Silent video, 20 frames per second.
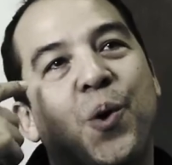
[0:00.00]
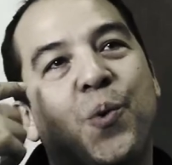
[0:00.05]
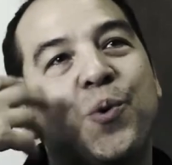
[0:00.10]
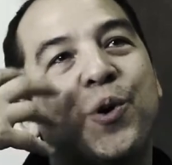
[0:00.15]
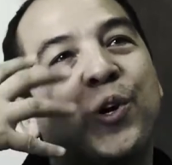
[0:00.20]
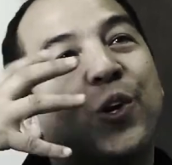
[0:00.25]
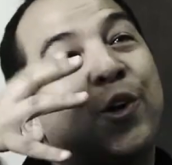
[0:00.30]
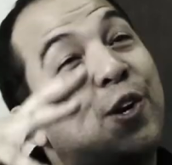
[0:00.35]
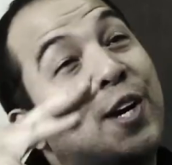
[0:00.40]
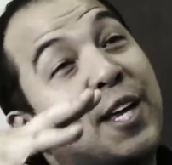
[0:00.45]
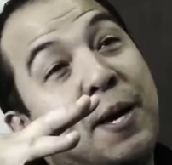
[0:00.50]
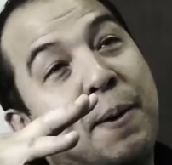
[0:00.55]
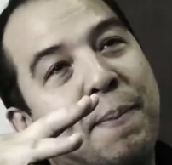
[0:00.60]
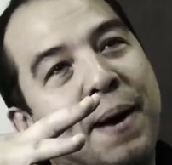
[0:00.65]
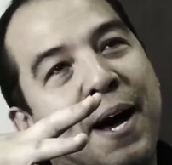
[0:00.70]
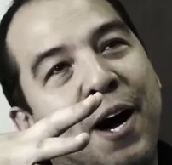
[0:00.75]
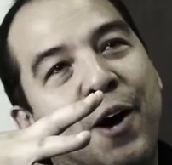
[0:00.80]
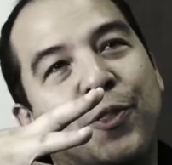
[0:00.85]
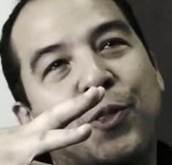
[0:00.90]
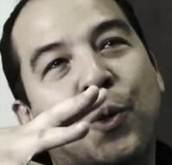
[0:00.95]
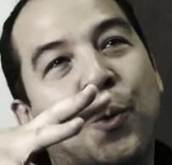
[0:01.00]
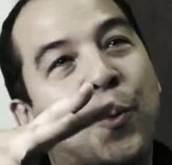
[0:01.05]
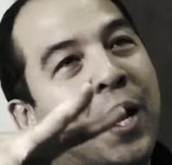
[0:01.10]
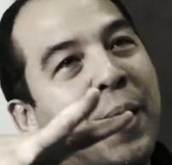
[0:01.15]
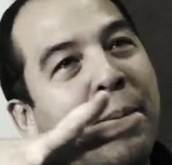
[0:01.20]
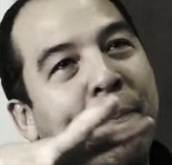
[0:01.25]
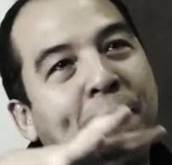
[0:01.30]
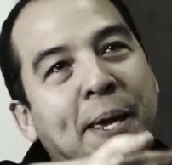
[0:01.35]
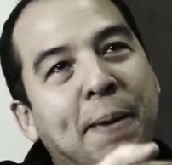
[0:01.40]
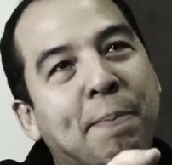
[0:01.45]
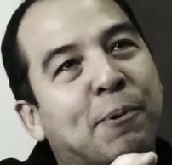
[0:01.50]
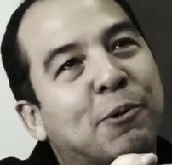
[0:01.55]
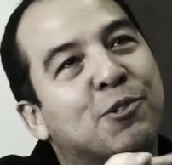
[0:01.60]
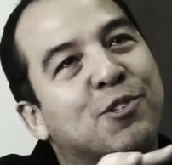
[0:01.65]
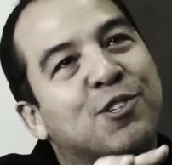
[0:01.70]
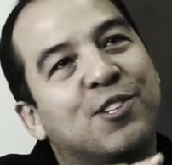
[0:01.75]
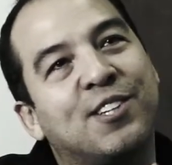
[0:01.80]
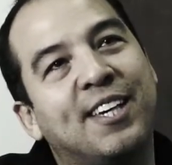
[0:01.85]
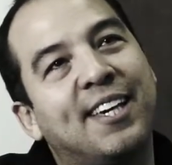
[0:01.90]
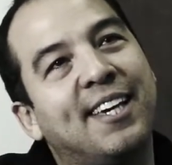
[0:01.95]
we're learning about the way people
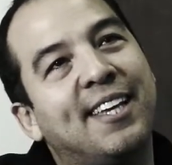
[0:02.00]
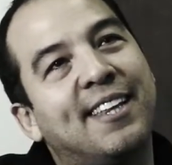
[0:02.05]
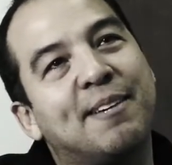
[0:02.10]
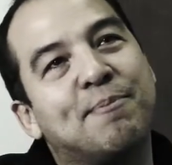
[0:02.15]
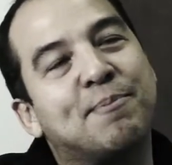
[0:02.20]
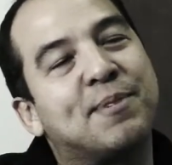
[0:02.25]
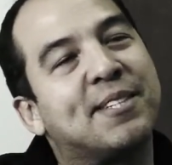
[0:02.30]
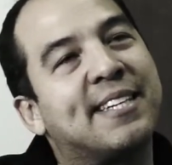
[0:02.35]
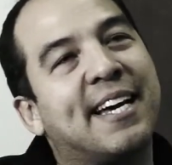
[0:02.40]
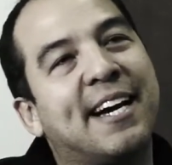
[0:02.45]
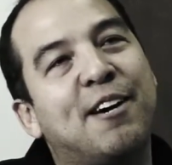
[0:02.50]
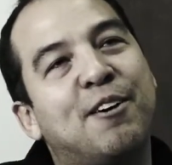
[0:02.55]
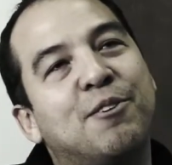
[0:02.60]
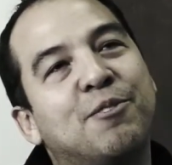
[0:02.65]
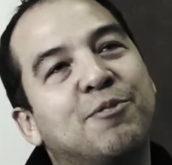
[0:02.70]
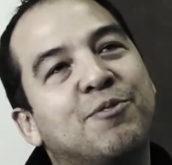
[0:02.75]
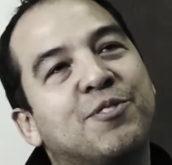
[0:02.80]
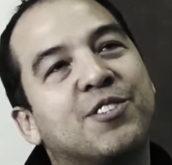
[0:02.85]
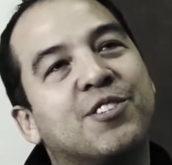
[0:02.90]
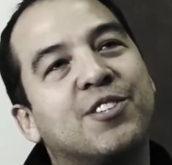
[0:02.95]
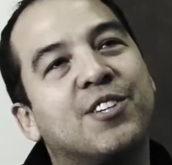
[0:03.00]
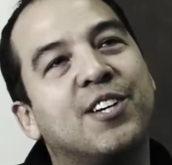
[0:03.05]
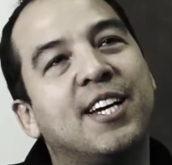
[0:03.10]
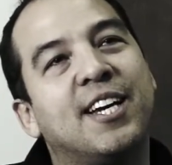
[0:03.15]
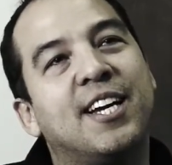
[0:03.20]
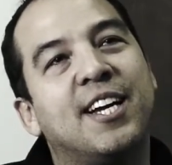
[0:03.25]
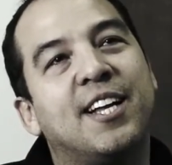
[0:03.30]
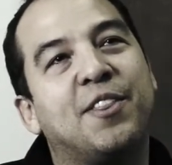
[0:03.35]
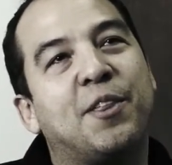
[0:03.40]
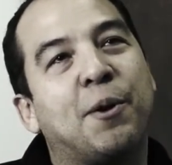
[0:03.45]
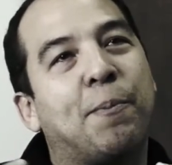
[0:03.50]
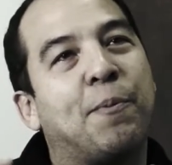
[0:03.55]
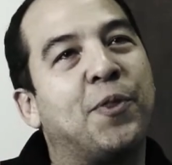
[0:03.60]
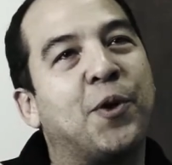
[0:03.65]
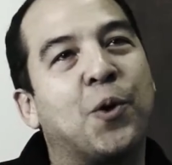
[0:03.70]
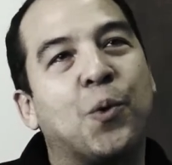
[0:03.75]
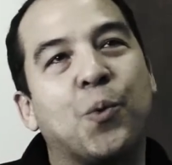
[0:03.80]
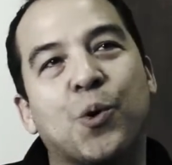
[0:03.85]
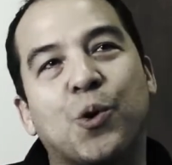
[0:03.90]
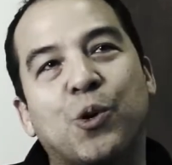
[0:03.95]
see themselves, the,
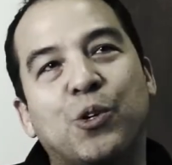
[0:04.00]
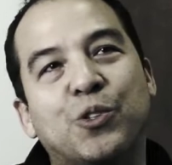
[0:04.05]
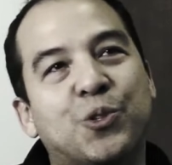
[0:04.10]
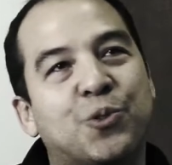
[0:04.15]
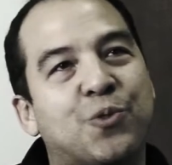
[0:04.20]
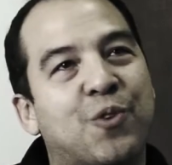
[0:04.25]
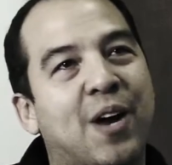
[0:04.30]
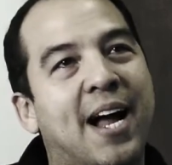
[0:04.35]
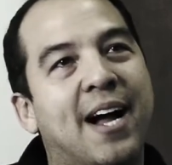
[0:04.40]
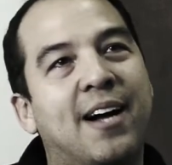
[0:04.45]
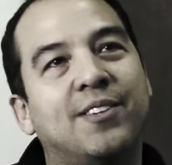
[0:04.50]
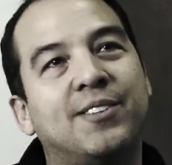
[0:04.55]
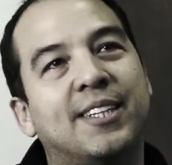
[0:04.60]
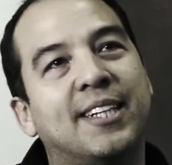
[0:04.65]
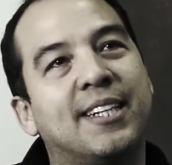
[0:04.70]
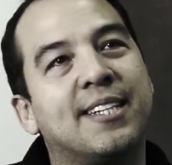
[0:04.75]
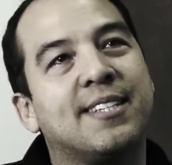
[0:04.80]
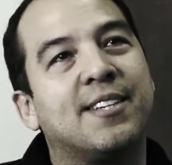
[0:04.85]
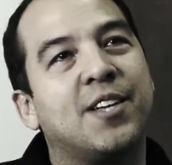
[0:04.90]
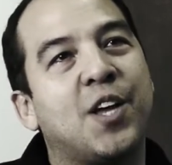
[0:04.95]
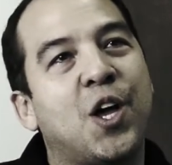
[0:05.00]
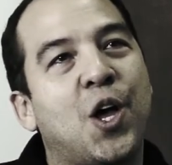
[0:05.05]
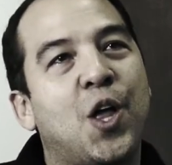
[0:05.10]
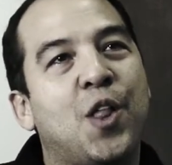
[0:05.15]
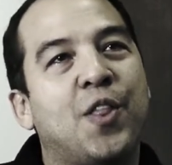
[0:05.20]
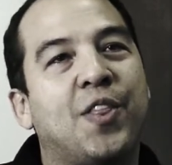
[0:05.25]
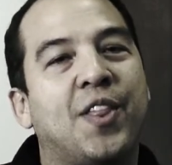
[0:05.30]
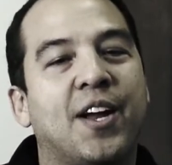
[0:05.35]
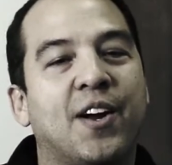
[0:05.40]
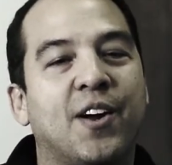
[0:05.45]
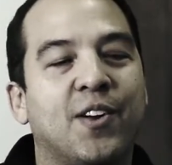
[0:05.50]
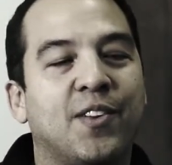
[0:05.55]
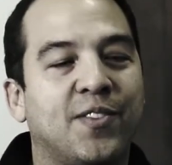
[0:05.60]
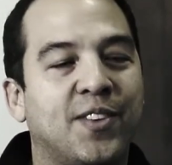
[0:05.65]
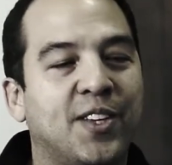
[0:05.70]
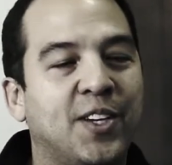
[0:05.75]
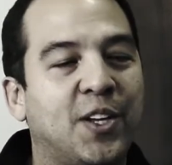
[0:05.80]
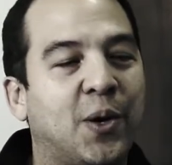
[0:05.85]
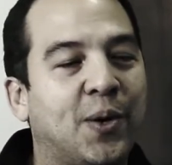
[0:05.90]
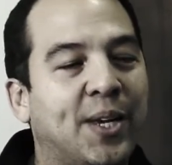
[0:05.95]
their world around us. Their,
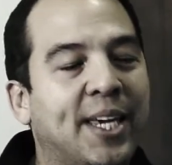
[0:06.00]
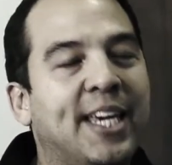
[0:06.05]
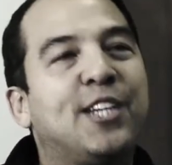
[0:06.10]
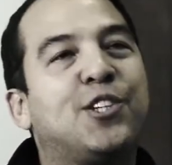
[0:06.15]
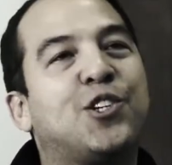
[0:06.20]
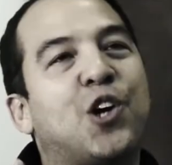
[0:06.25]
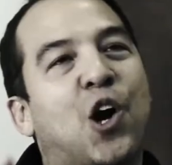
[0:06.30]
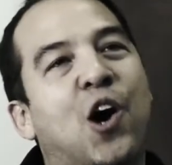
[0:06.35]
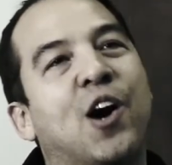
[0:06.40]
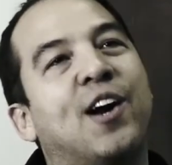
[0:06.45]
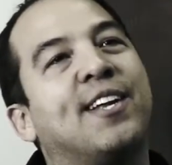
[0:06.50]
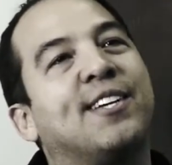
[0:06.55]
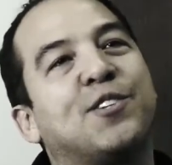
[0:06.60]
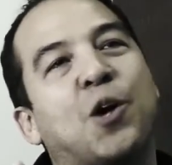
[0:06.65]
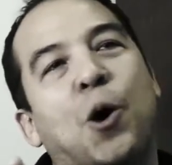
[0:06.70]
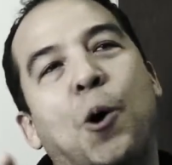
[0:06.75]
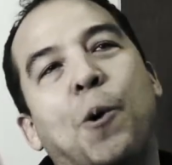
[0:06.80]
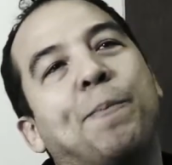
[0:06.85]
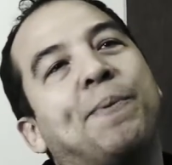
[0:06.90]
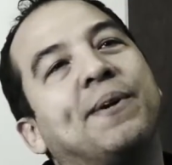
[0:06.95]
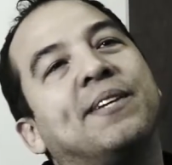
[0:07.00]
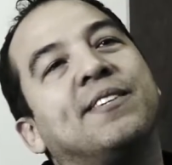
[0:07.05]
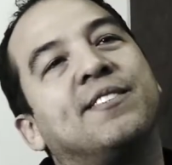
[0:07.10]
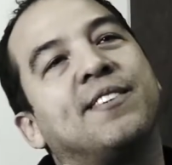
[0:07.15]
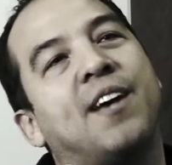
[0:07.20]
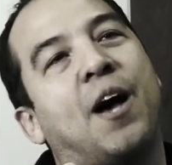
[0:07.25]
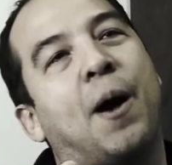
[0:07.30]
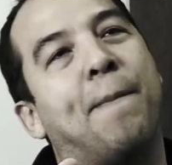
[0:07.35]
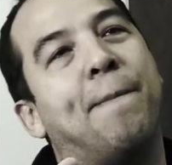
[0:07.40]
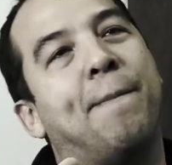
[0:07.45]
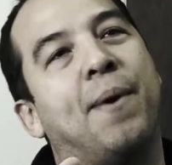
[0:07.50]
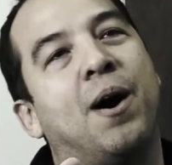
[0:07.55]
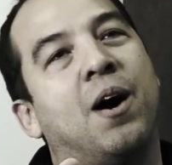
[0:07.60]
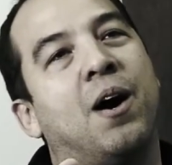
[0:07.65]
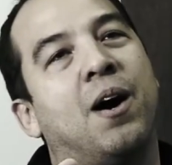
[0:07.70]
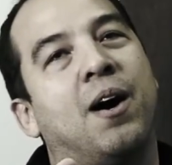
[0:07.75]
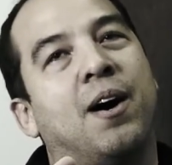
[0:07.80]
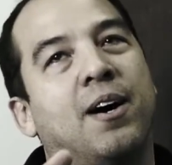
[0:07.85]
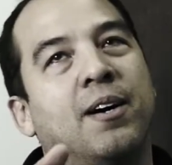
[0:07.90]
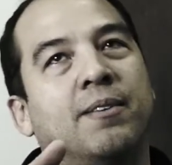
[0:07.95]
you know, each artist opens a,
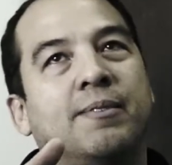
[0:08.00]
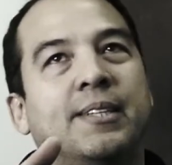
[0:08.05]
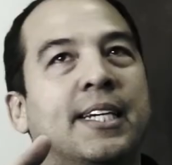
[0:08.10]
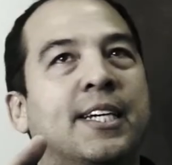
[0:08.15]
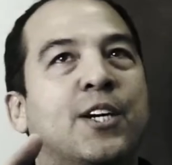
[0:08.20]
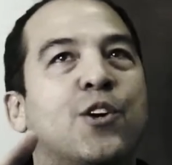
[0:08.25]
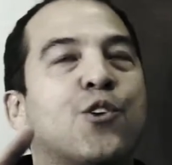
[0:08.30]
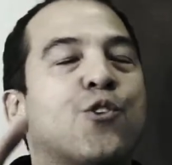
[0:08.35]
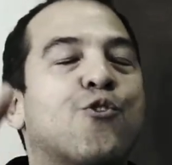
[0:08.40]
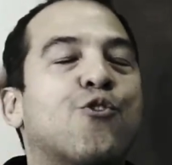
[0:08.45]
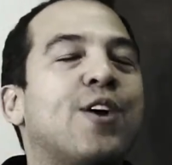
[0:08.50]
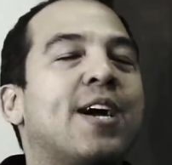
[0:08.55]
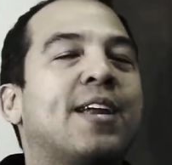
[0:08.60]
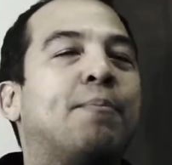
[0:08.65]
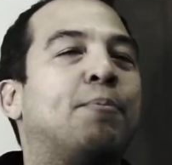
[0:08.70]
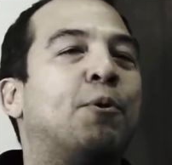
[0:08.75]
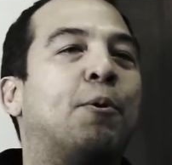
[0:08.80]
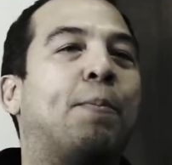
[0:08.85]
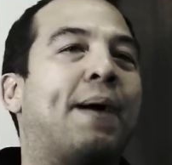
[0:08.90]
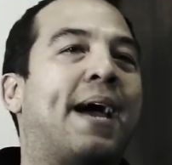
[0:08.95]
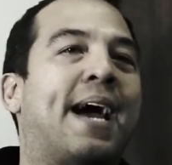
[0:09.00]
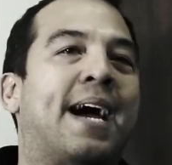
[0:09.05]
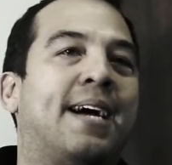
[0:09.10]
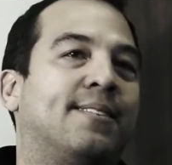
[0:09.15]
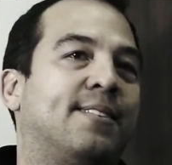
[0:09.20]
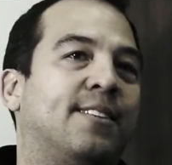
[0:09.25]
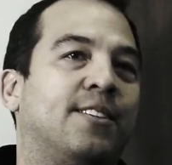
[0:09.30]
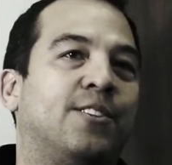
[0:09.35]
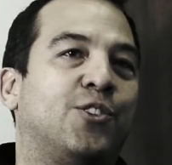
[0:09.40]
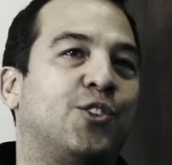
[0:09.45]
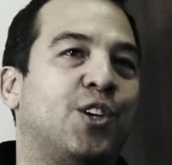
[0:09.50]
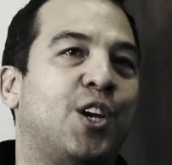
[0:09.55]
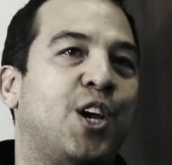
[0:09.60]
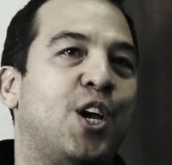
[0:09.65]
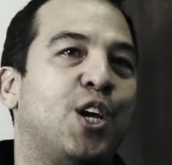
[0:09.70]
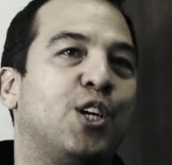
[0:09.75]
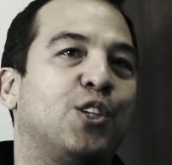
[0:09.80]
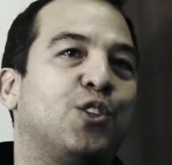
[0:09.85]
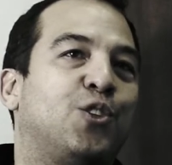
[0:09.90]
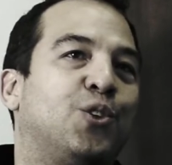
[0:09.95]
uh, an incredible passage
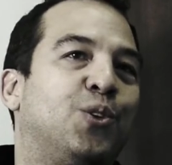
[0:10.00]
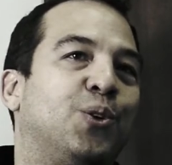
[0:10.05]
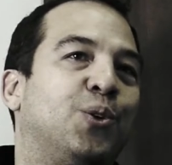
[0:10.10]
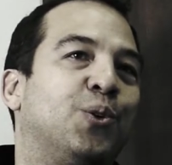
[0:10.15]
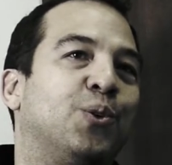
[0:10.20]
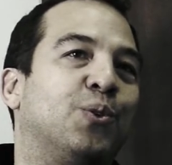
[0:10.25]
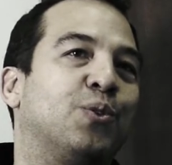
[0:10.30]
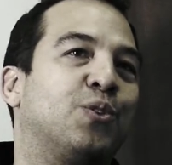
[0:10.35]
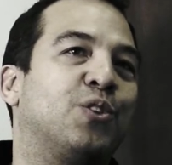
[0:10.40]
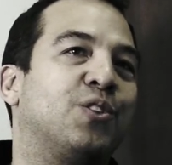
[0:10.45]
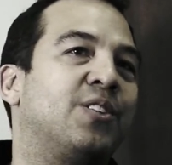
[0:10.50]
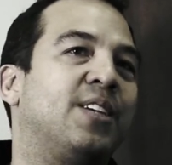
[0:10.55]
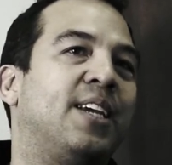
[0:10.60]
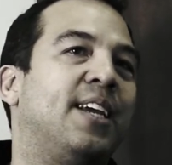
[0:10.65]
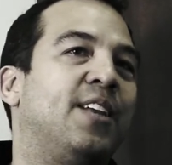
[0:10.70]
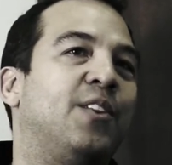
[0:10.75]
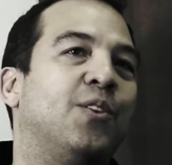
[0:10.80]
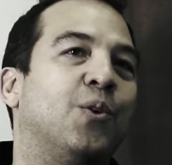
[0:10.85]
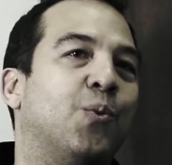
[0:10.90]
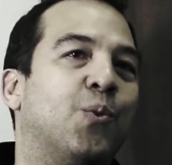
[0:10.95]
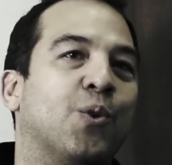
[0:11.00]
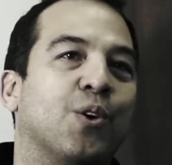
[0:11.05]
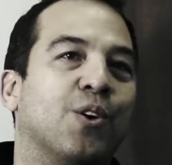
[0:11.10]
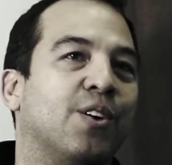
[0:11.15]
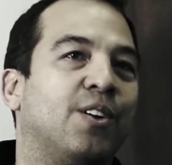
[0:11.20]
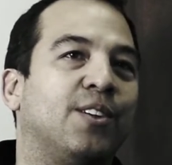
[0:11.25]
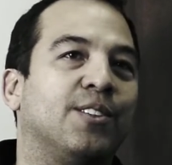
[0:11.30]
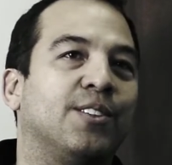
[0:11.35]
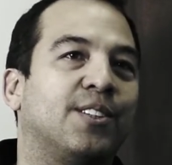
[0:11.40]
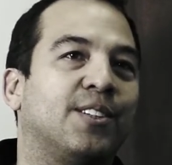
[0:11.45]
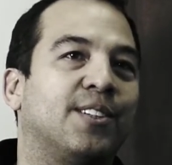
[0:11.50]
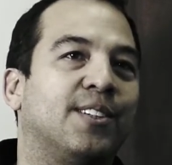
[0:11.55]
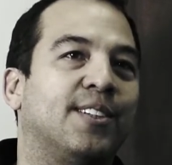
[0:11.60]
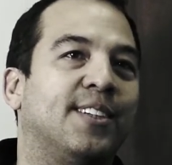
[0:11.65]
to, to seeing the world.